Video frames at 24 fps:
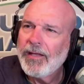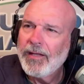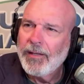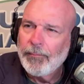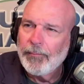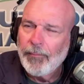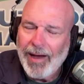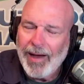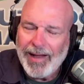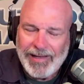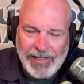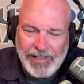
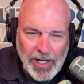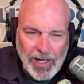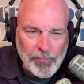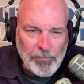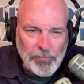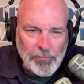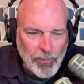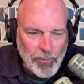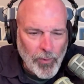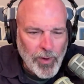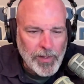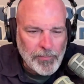My
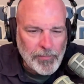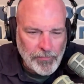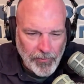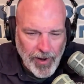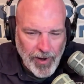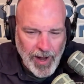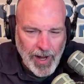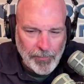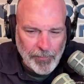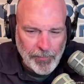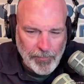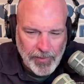number one
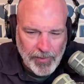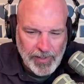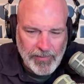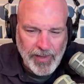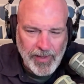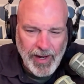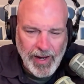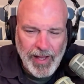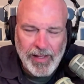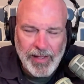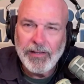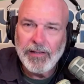property that
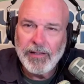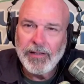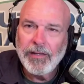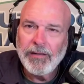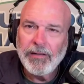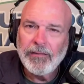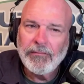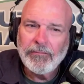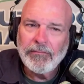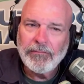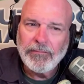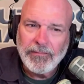I
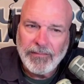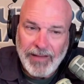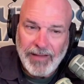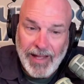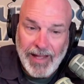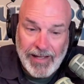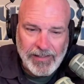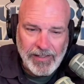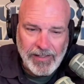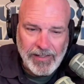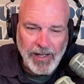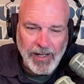
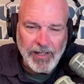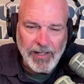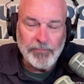like to hunt